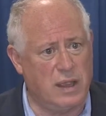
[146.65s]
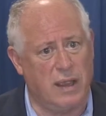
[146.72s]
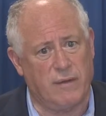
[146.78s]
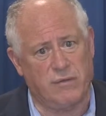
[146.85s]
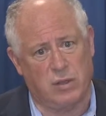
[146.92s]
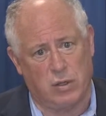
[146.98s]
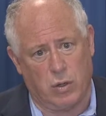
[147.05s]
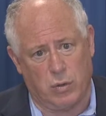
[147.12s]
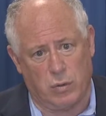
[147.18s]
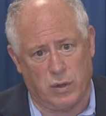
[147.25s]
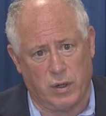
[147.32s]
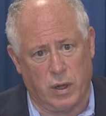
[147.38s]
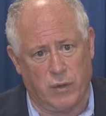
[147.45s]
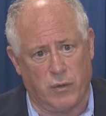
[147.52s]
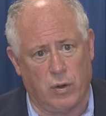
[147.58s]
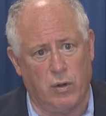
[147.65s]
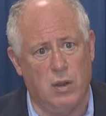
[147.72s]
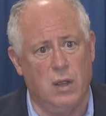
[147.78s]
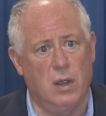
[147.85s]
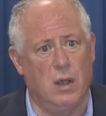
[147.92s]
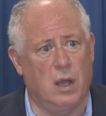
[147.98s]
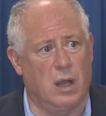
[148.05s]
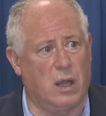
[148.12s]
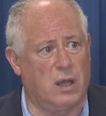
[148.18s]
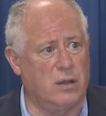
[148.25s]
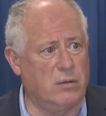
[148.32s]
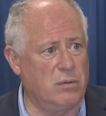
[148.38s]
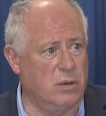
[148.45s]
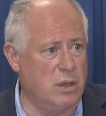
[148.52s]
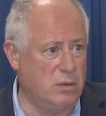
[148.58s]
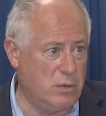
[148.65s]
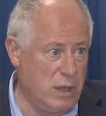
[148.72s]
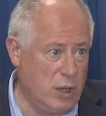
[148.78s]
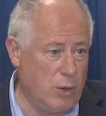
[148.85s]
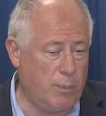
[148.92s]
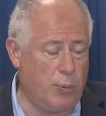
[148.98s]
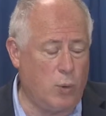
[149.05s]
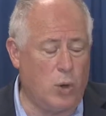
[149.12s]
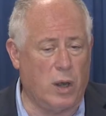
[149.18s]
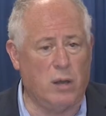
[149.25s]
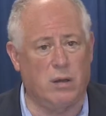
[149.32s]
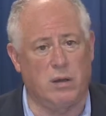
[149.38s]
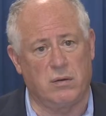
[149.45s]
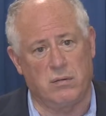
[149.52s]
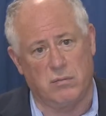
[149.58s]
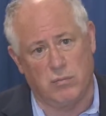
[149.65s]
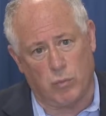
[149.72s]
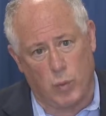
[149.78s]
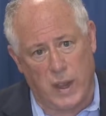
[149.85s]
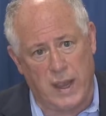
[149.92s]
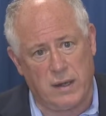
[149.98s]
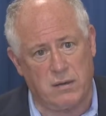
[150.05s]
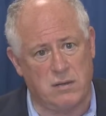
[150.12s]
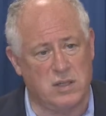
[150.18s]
They have to go to another airport and wait,